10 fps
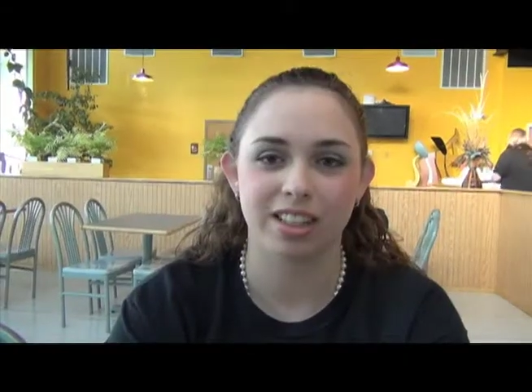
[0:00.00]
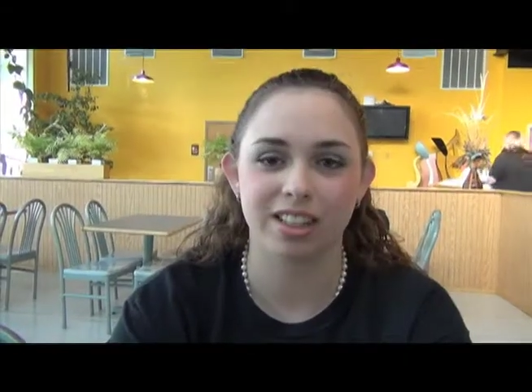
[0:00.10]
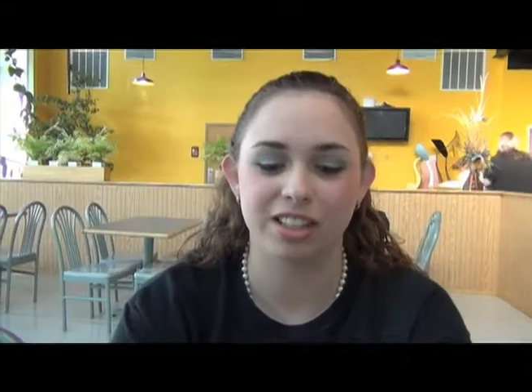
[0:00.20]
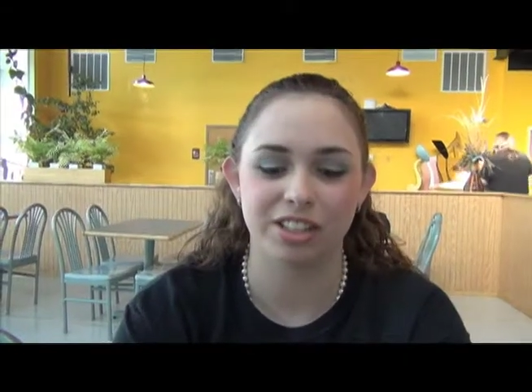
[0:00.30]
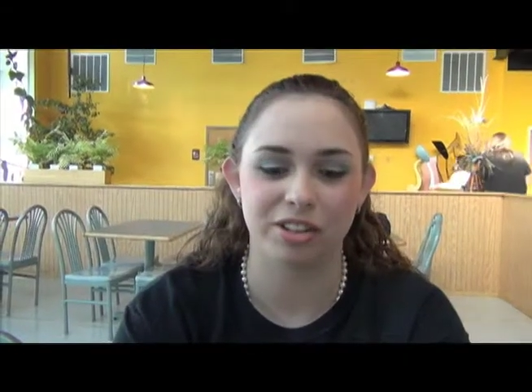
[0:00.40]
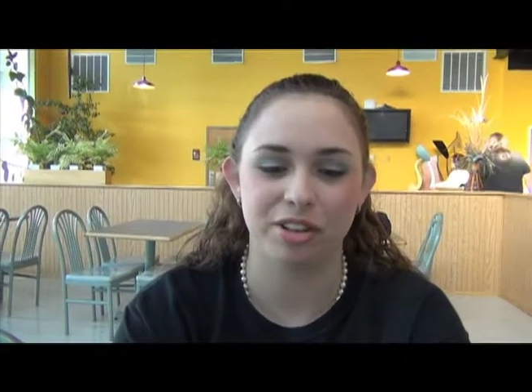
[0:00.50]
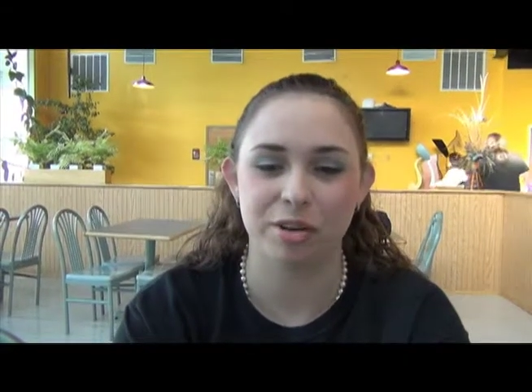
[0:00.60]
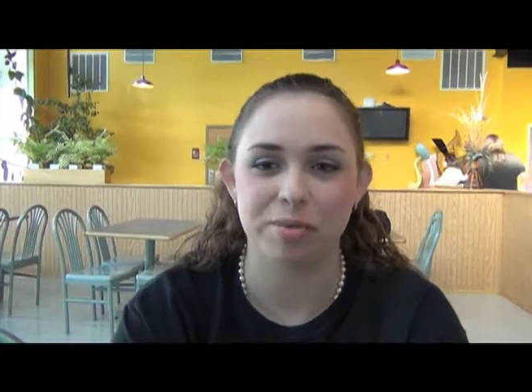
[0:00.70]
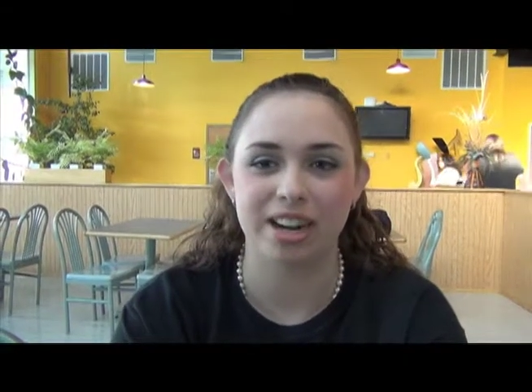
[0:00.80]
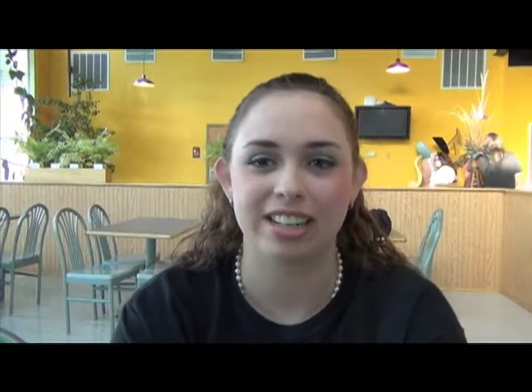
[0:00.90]
Look at you,
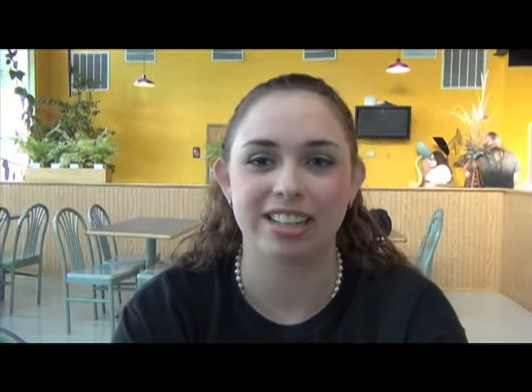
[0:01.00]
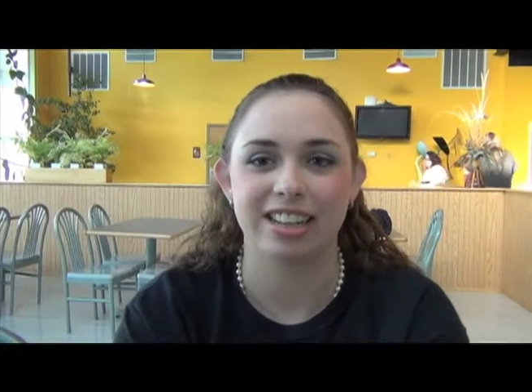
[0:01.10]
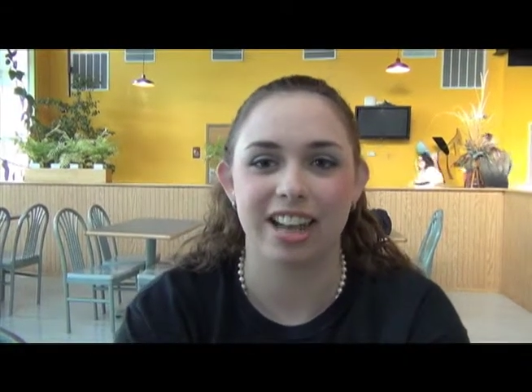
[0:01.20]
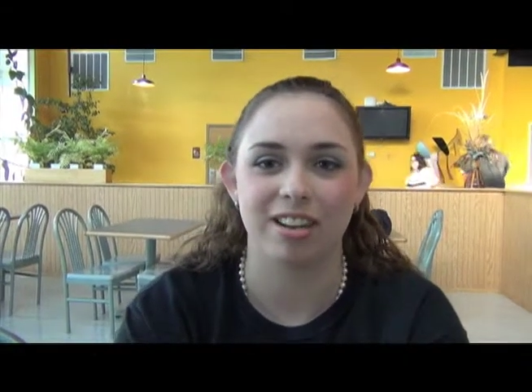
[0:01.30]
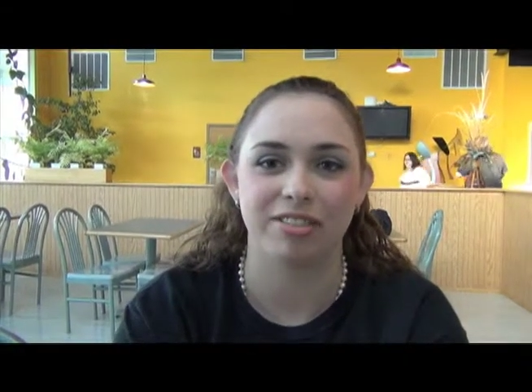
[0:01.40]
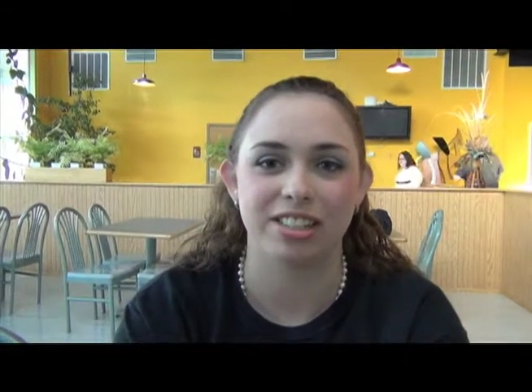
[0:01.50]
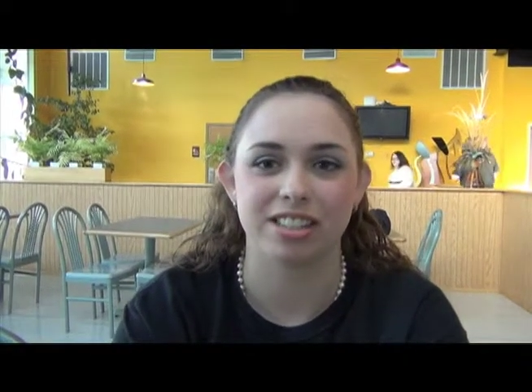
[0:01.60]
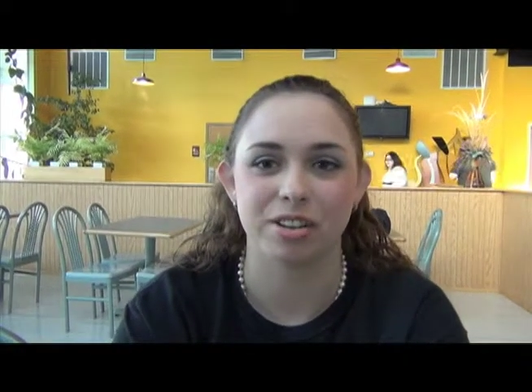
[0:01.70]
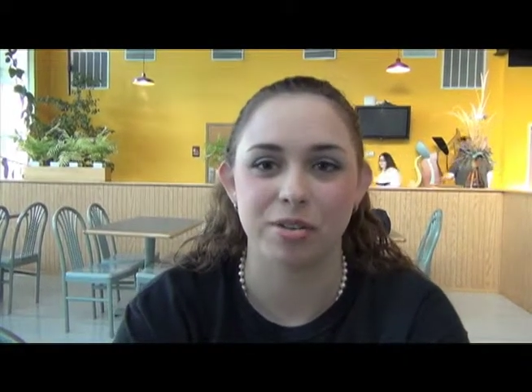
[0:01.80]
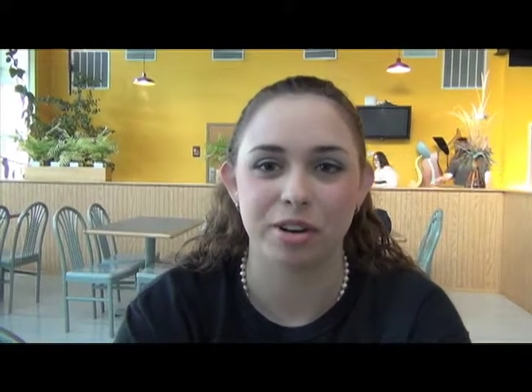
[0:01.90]
you're practically
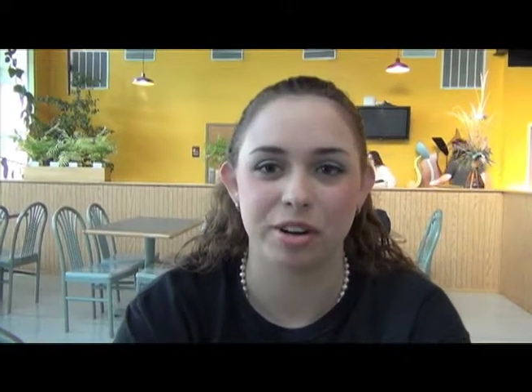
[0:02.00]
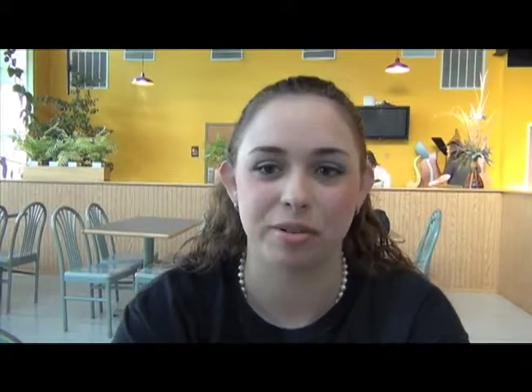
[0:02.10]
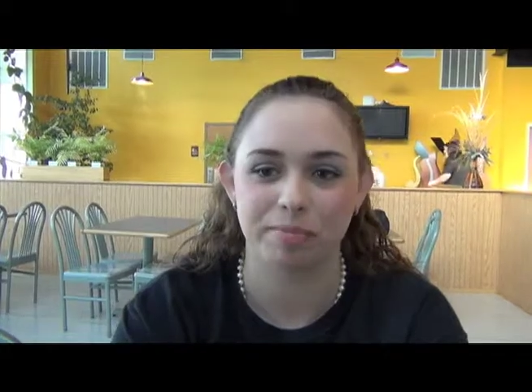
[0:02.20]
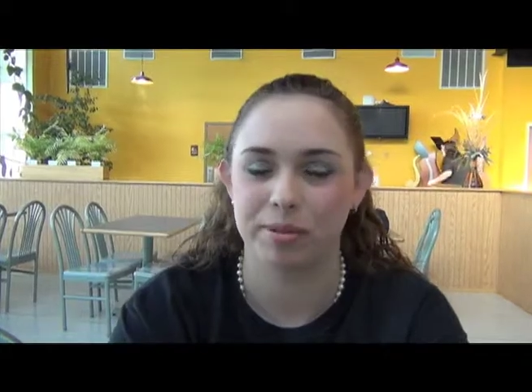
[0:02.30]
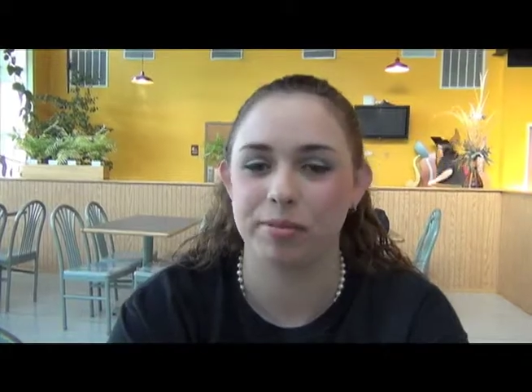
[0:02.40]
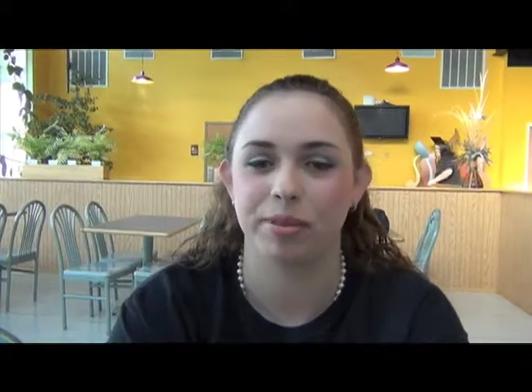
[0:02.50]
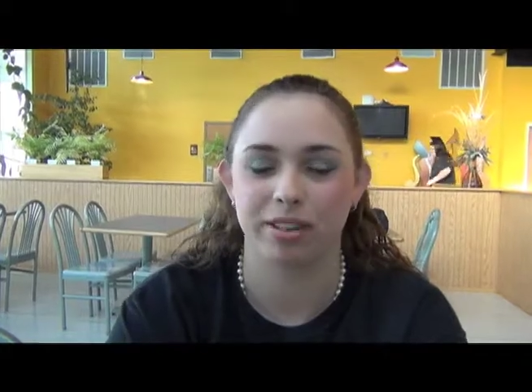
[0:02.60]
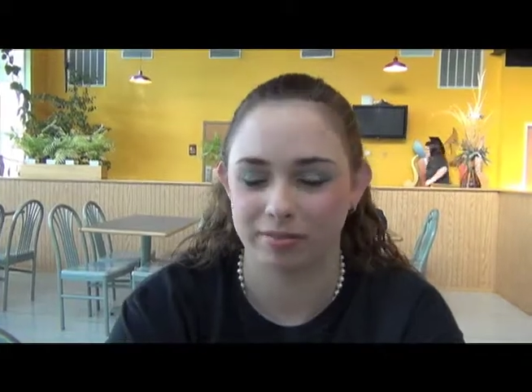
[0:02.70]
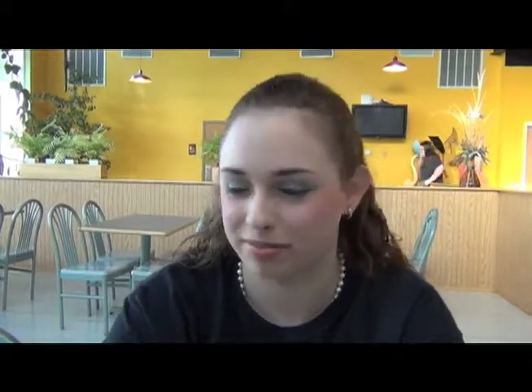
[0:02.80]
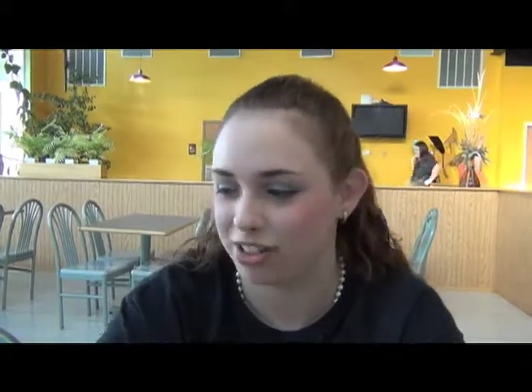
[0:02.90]
lifeless. No wonder your people
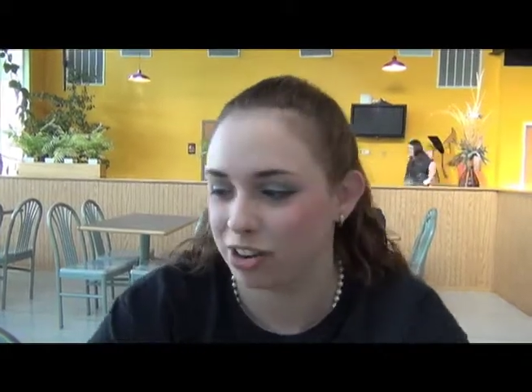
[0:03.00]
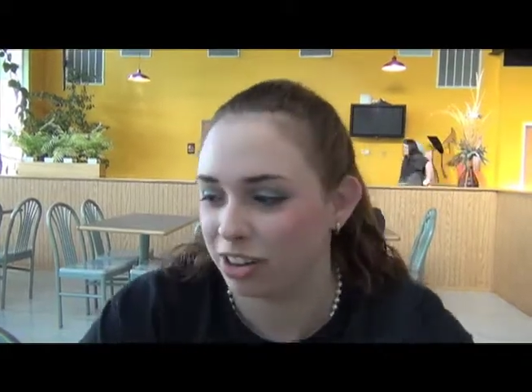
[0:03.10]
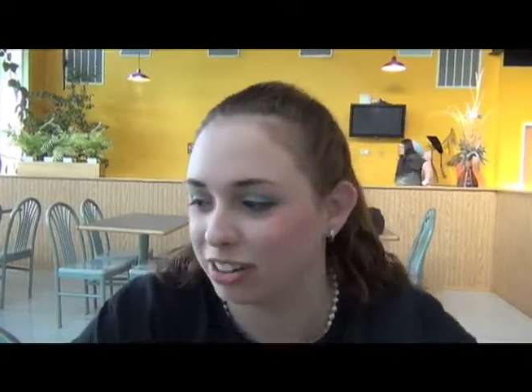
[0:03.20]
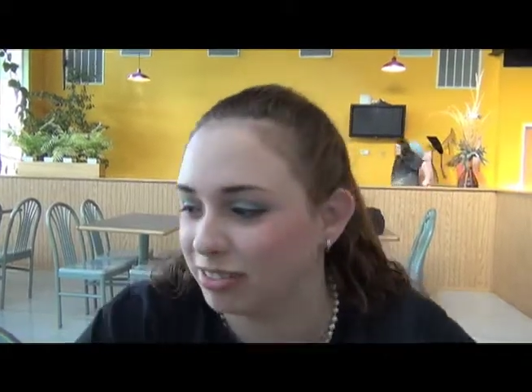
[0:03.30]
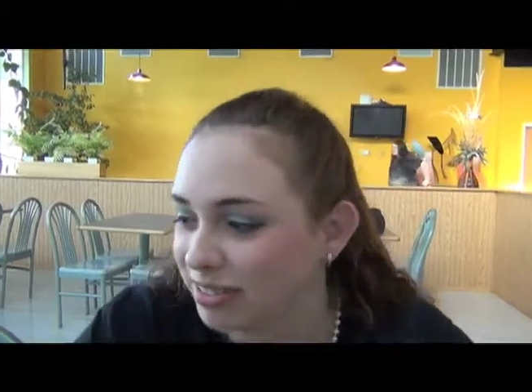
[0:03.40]
are darned.